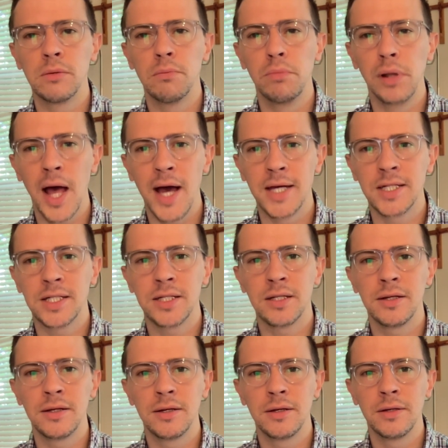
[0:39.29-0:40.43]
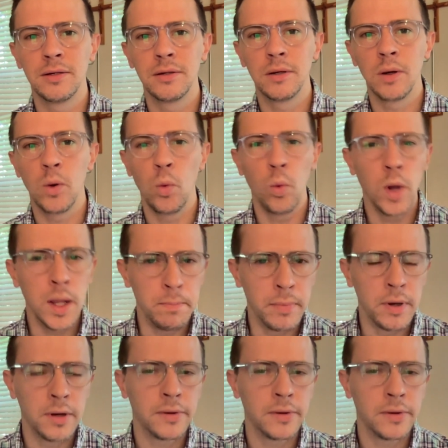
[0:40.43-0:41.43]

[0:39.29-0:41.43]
bless, weep.